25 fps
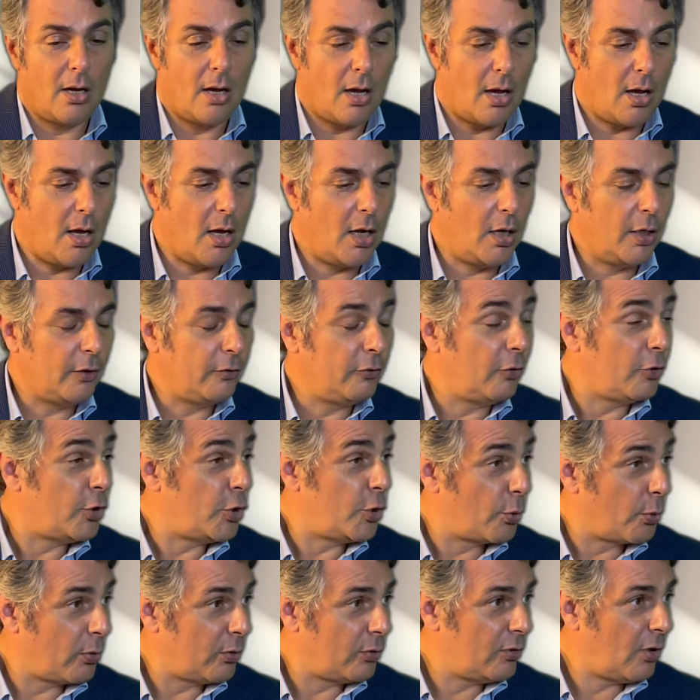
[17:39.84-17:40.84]
the
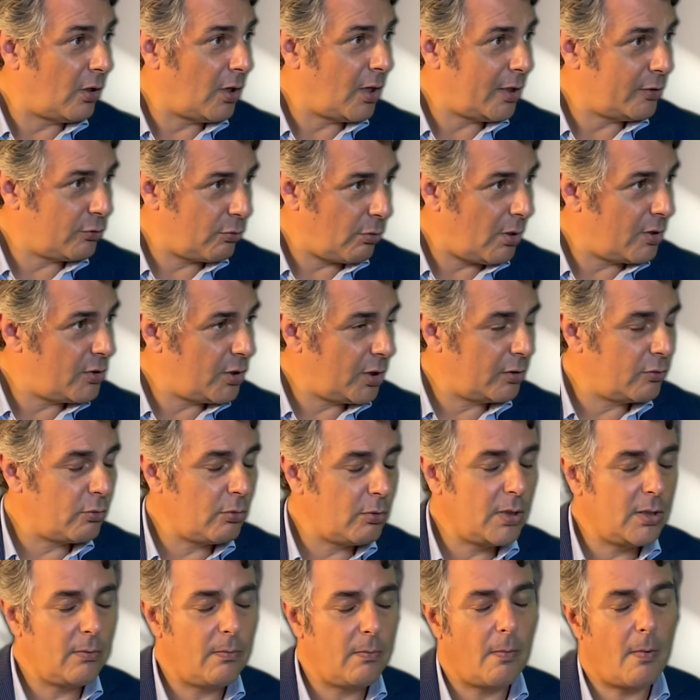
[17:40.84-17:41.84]
euro dollar
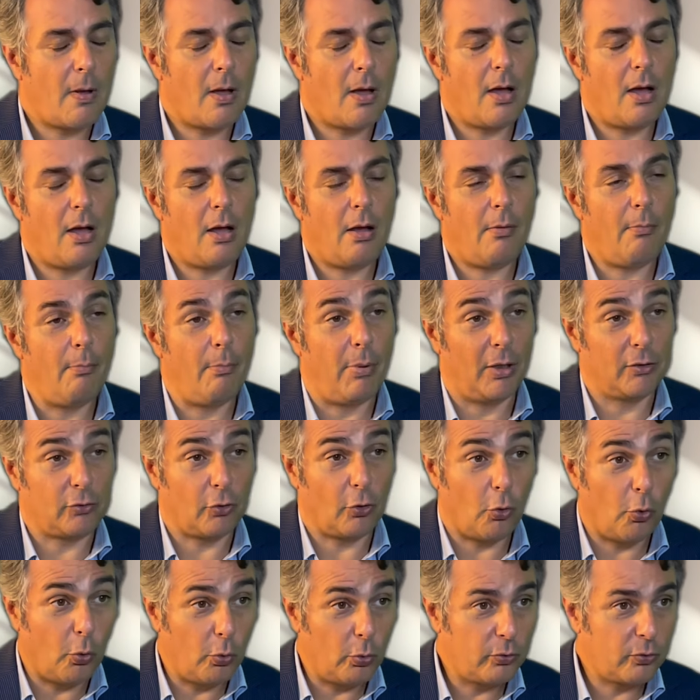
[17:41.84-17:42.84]
trajectory, but
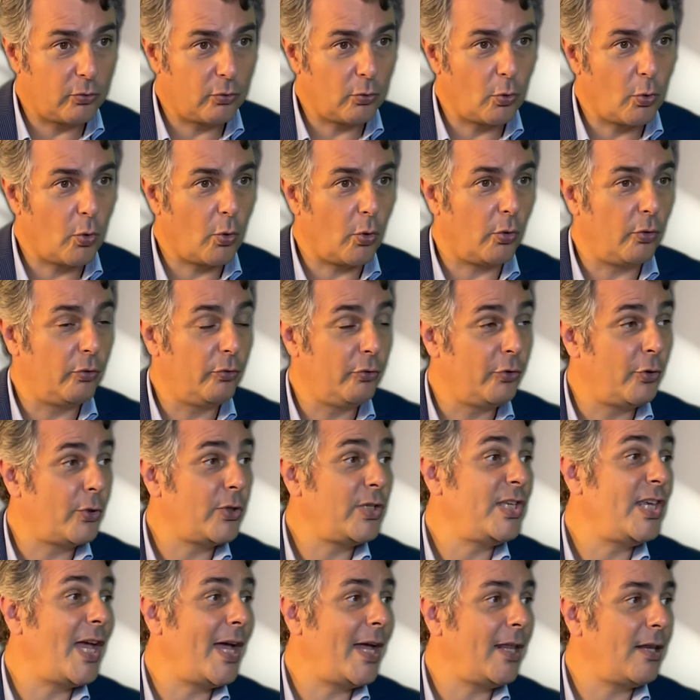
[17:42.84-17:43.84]
also the
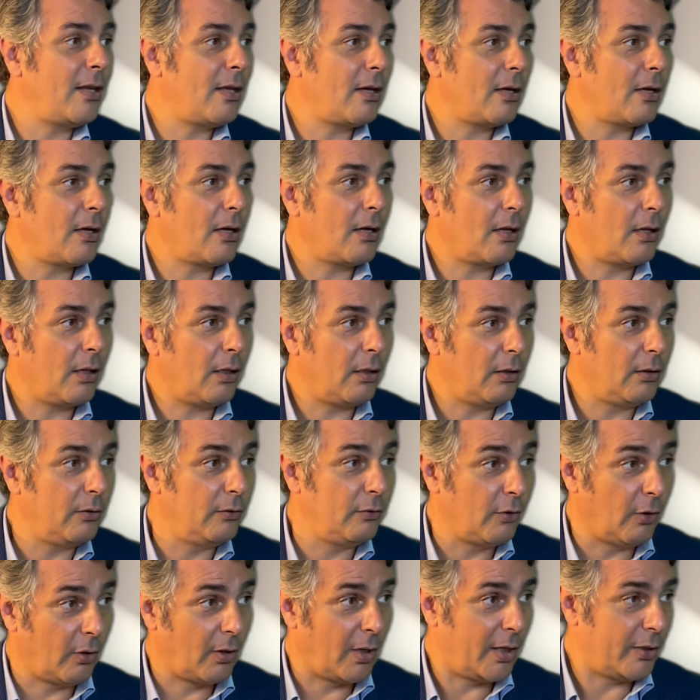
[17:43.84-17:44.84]
yen
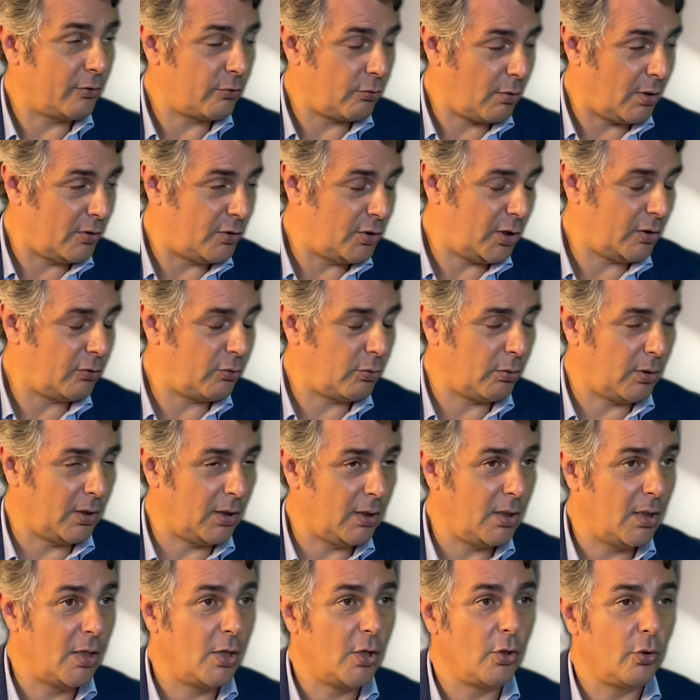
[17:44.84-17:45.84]
dollar trajectory,
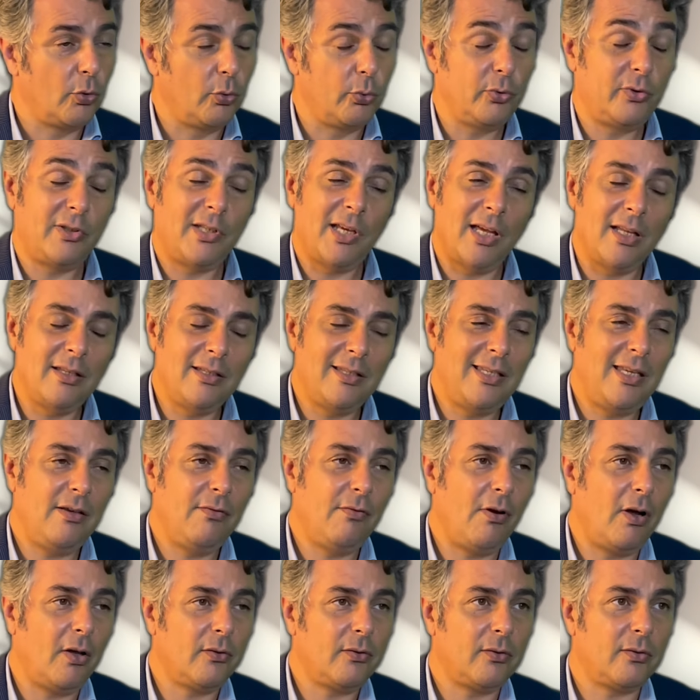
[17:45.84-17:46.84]
which can give
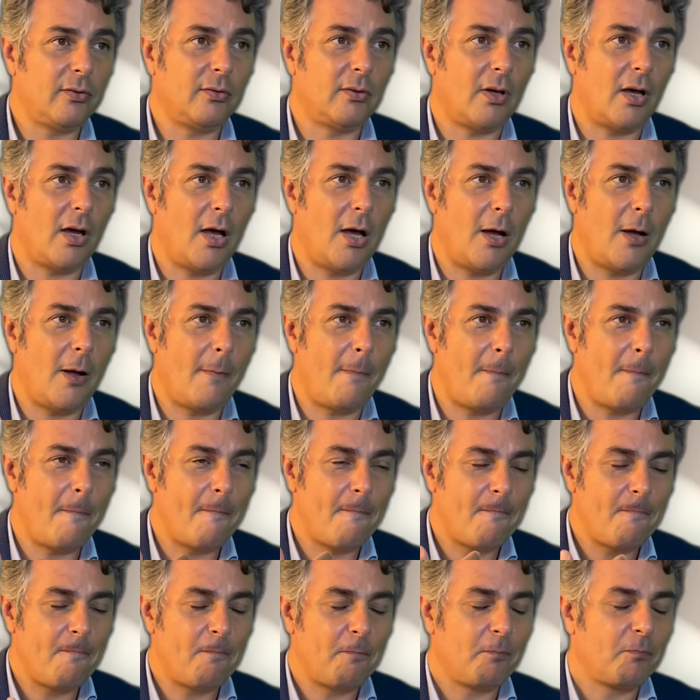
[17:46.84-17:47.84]
us an
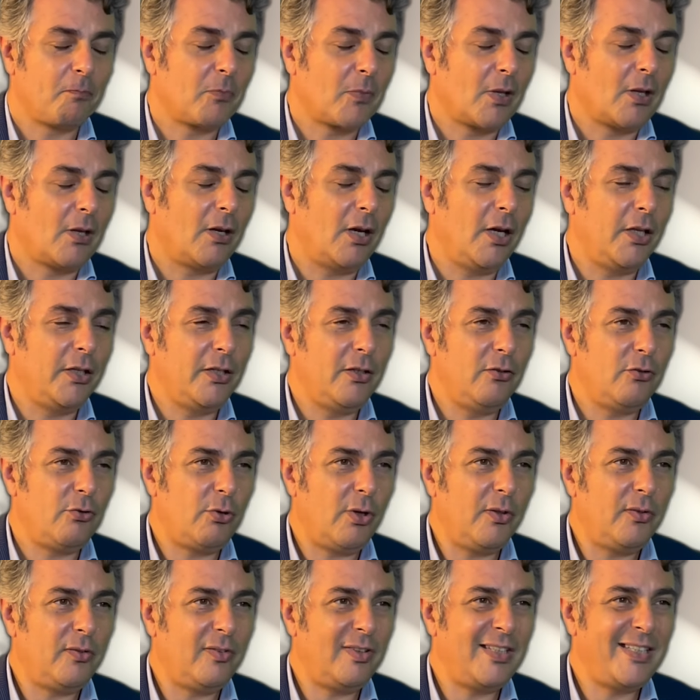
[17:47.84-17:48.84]

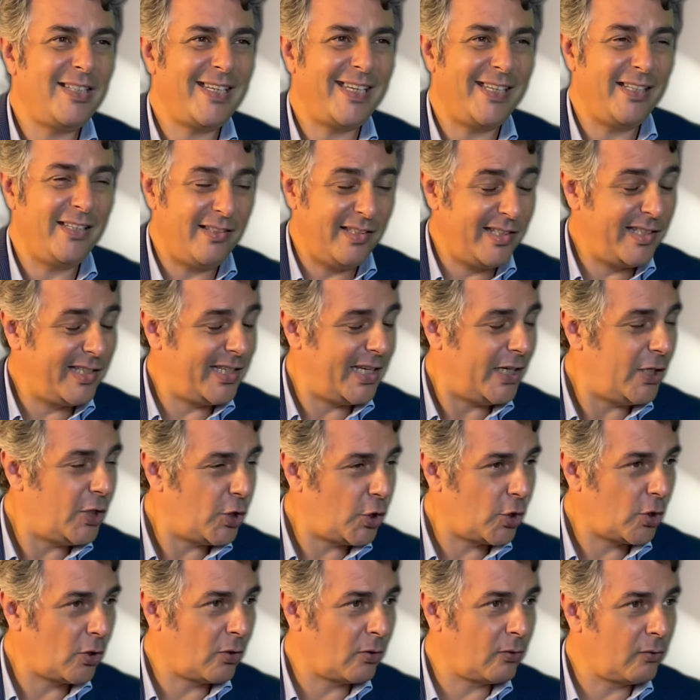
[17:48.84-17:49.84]
interesting
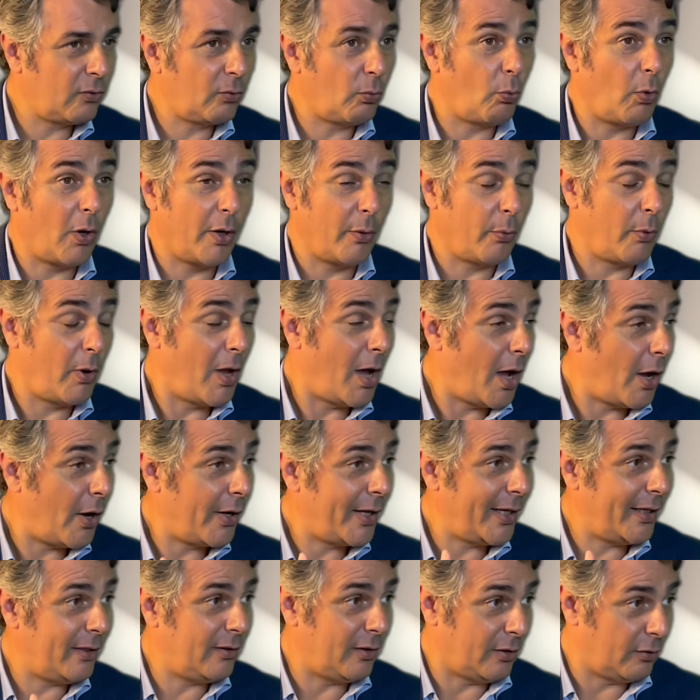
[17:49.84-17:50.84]
indications where we are
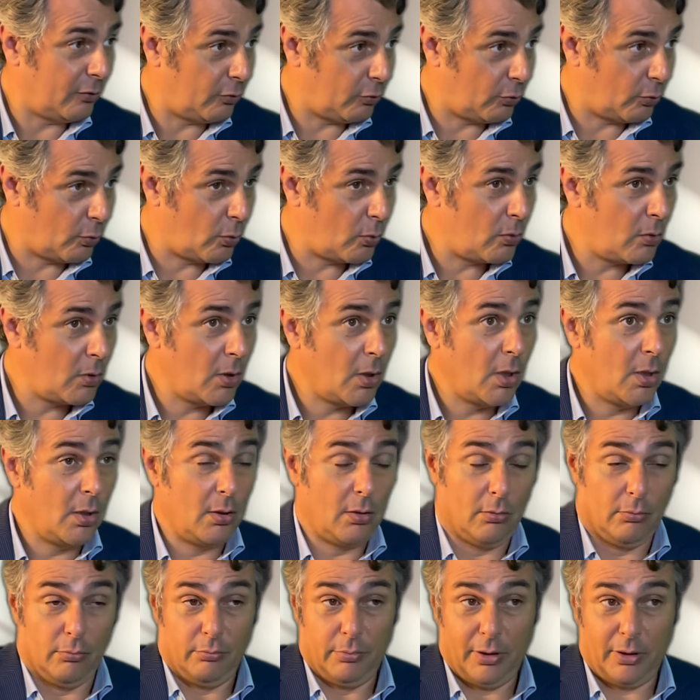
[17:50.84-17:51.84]
heading to,
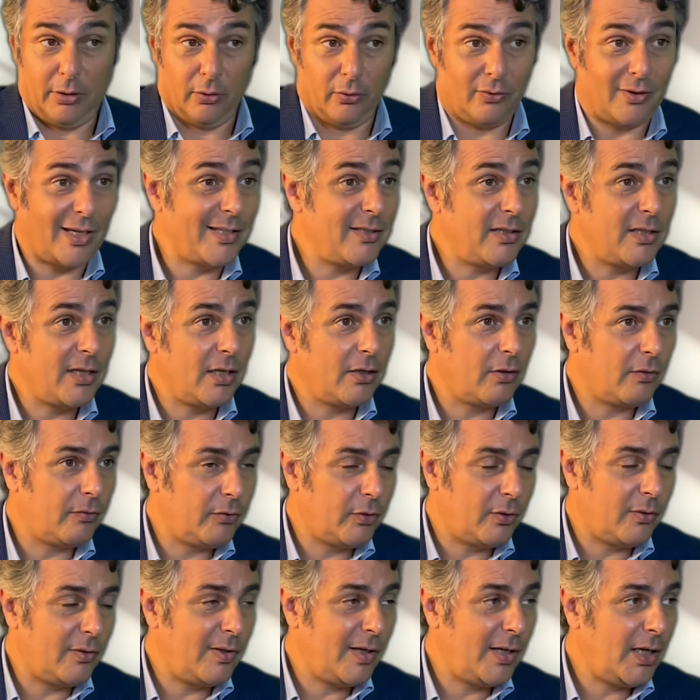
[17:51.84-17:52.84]
because at the end of
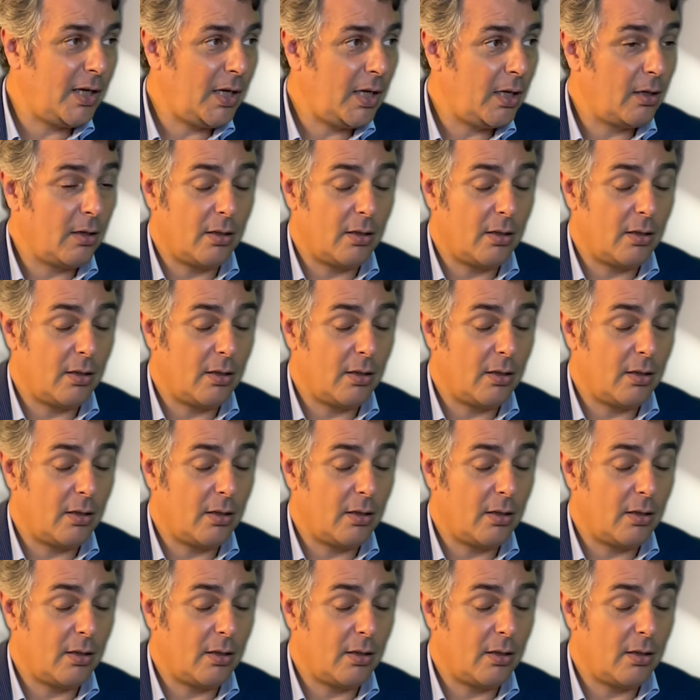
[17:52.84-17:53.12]
the day,